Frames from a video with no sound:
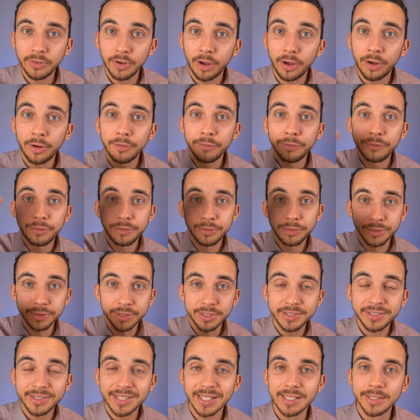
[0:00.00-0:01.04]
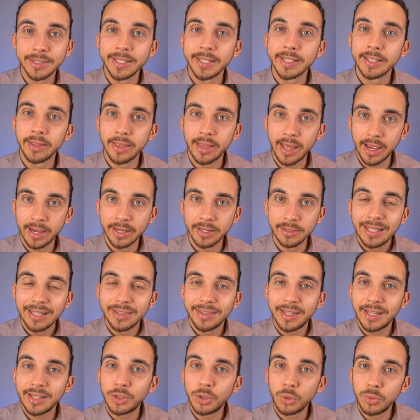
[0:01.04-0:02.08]
of the Signia line.
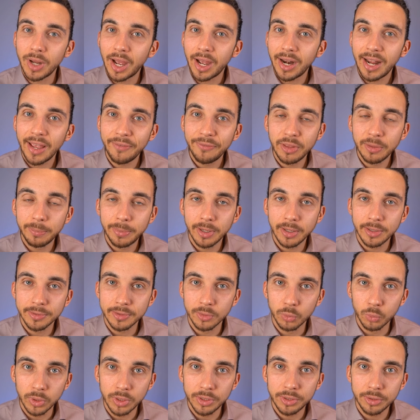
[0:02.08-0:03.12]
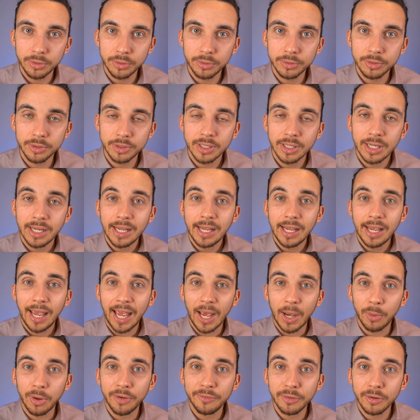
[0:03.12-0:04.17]
They do not have the bells and whistles.
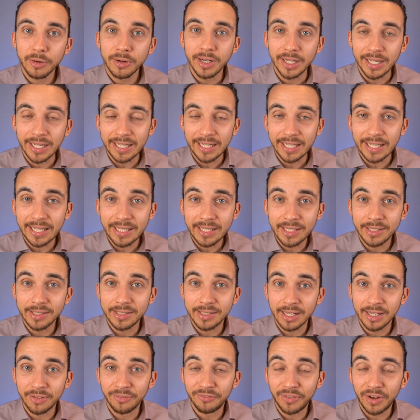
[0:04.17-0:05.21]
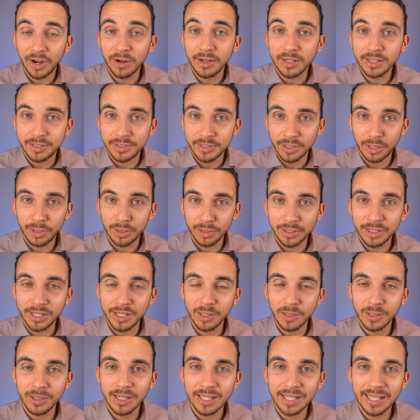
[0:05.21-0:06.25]
However, it is a very solid
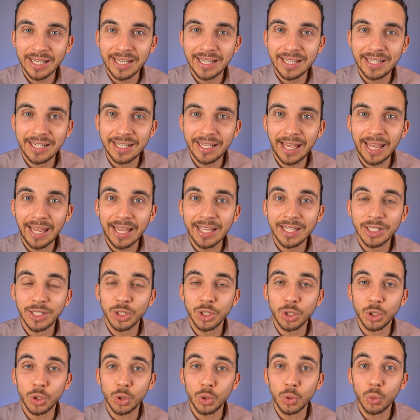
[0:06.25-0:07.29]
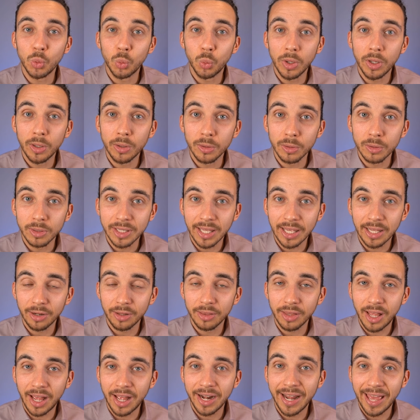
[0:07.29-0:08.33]
hearing aid and you will get a
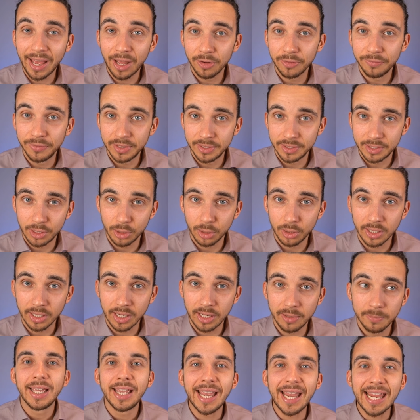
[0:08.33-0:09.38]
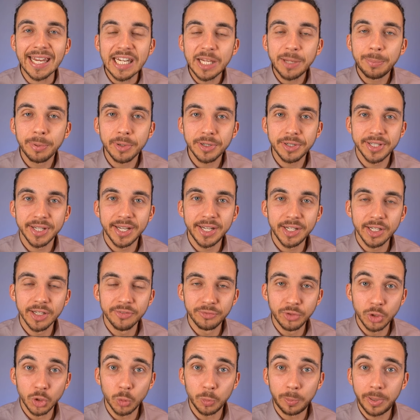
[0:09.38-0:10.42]
lot out of this hearing aid. 80%
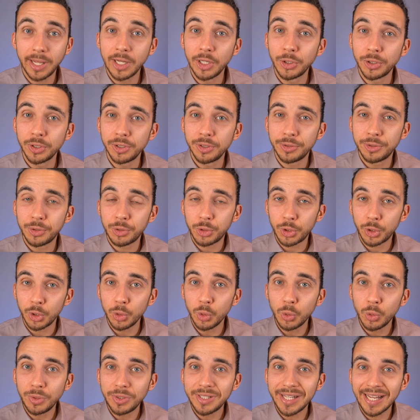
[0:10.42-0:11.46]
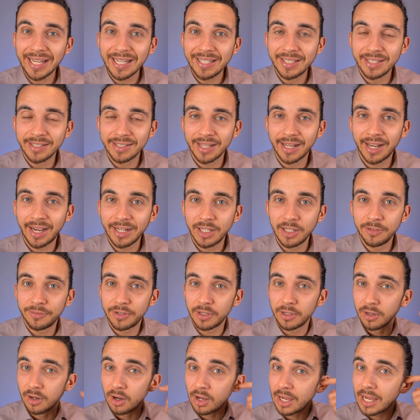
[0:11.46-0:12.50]
of new patients choose a design of
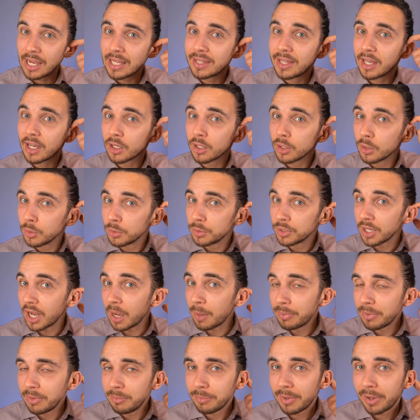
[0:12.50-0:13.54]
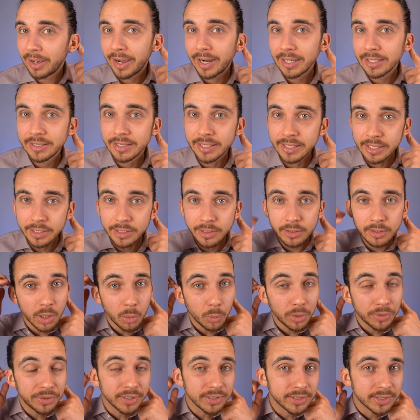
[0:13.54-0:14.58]
hearing aid that goes up and behind the ear
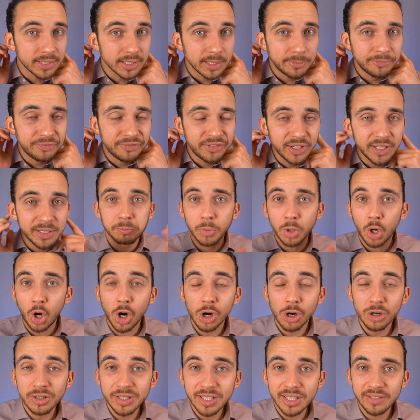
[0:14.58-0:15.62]
with a slim fit, hardly